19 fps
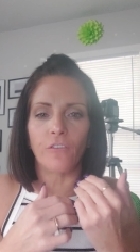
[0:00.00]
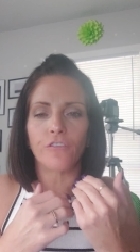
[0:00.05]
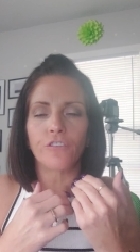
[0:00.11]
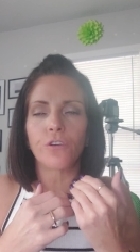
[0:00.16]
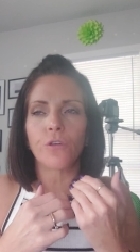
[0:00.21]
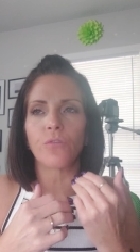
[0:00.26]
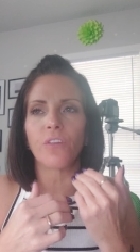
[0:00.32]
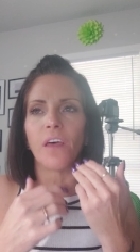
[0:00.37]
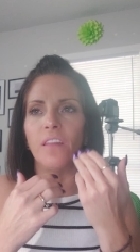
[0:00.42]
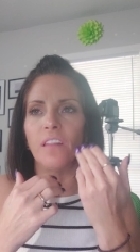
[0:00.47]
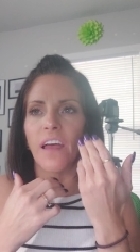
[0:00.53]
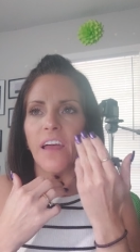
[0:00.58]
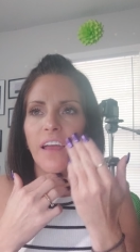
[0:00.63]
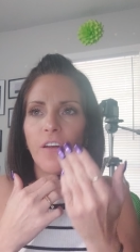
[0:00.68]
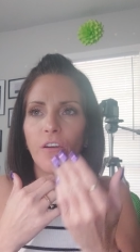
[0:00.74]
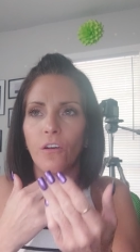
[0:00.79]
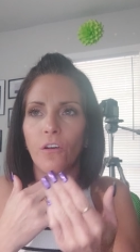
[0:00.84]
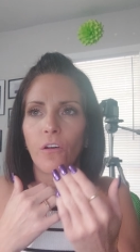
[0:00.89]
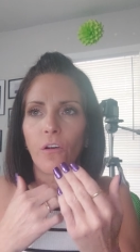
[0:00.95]
So then
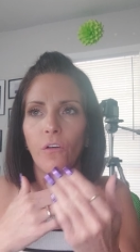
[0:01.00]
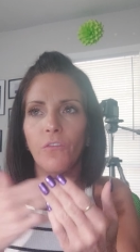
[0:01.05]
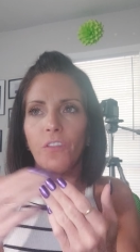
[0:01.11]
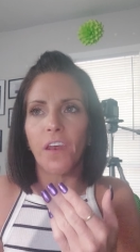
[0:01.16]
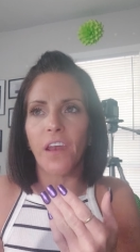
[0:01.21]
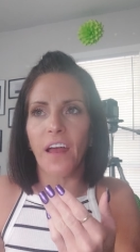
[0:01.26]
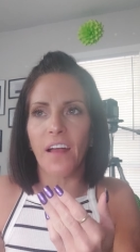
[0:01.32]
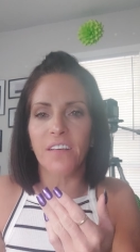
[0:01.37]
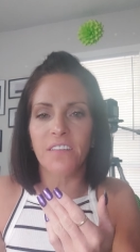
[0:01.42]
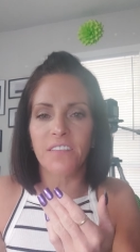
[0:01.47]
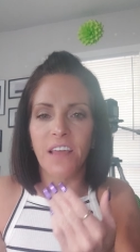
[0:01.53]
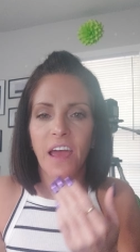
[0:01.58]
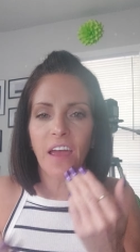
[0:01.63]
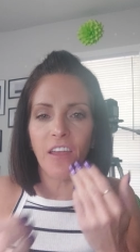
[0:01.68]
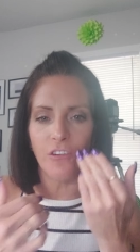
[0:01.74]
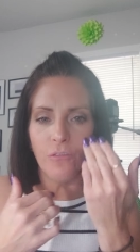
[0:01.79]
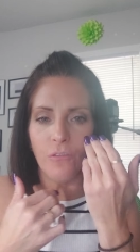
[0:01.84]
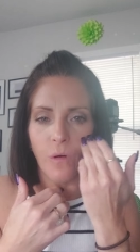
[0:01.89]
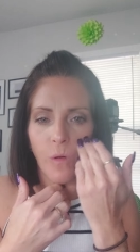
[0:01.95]
later or the next
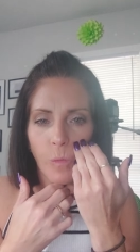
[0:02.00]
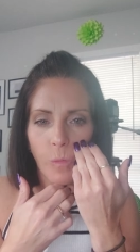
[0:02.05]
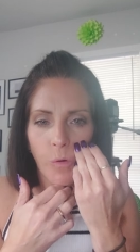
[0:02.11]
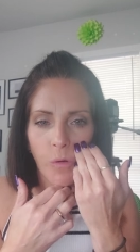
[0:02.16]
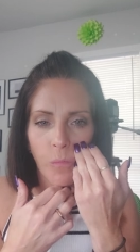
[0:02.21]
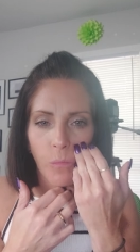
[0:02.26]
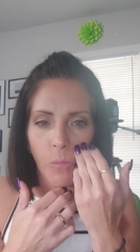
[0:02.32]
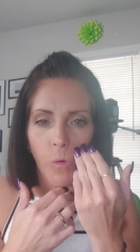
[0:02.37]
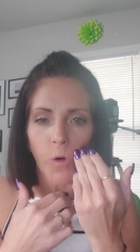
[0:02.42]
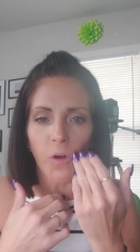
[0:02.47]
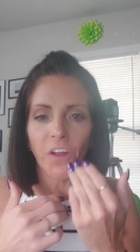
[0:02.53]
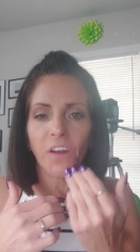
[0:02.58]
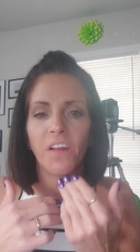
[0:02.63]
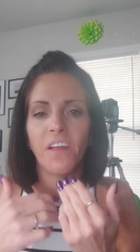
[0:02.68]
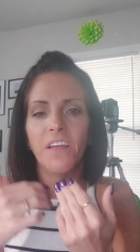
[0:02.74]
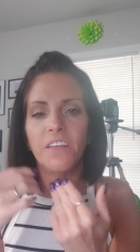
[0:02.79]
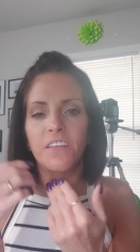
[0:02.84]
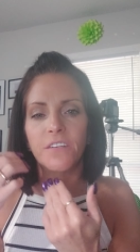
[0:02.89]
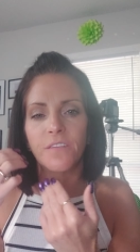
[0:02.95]
day, you know, to put more
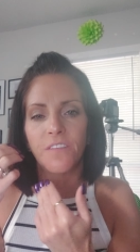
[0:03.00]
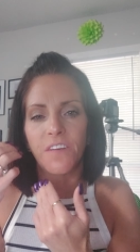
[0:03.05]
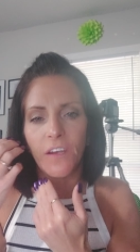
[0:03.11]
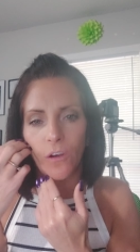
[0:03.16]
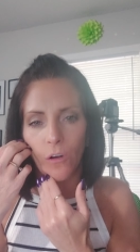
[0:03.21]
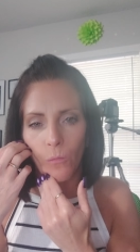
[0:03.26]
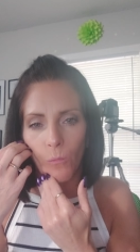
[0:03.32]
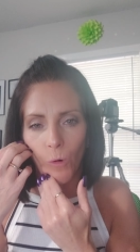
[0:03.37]
adhesive here,